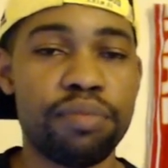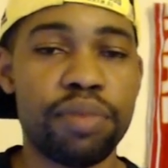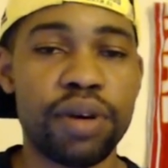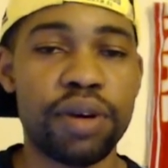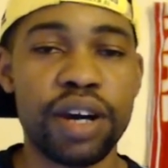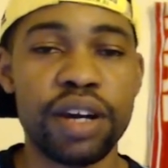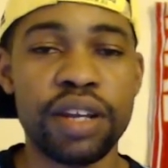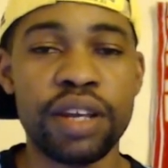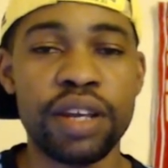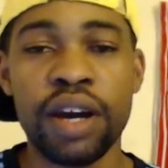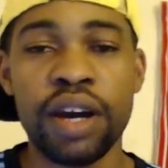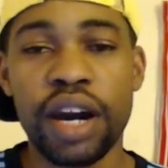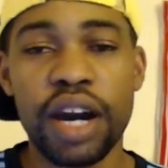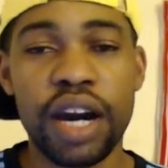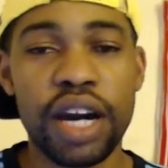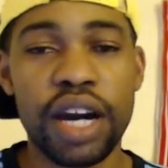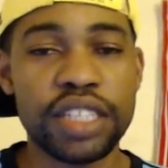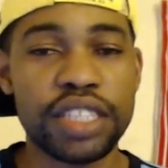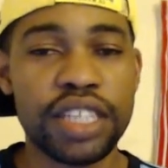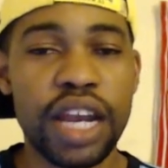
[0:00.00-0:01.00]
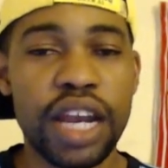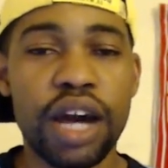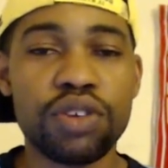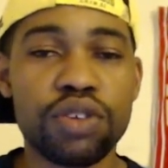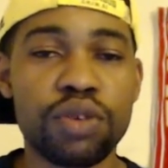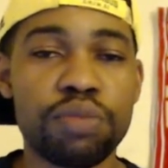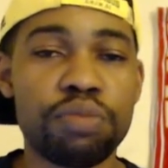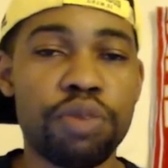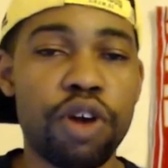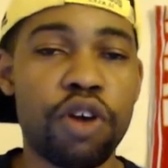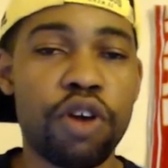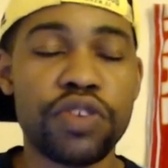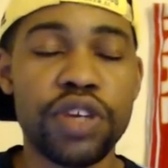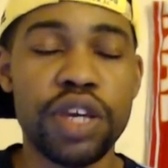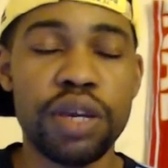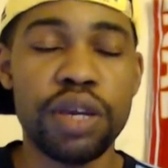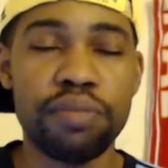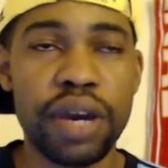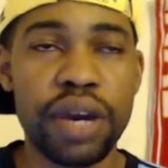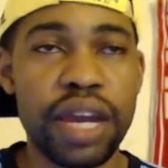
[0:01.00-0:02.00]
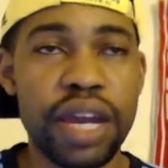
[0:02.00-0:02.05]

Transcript: But Uh, shout out to both team, man.